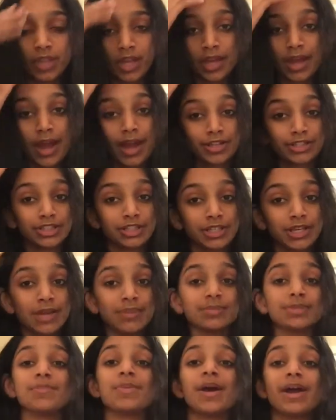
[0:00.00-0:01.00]
actually
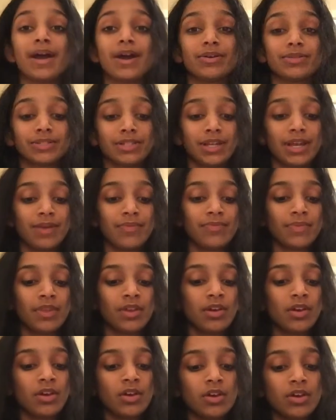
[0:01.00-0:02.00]
came to my house today.
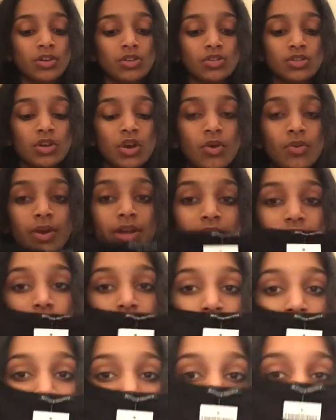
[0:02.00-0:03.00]
So it's
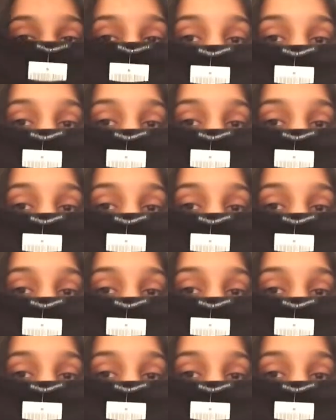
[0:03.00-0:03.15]
just this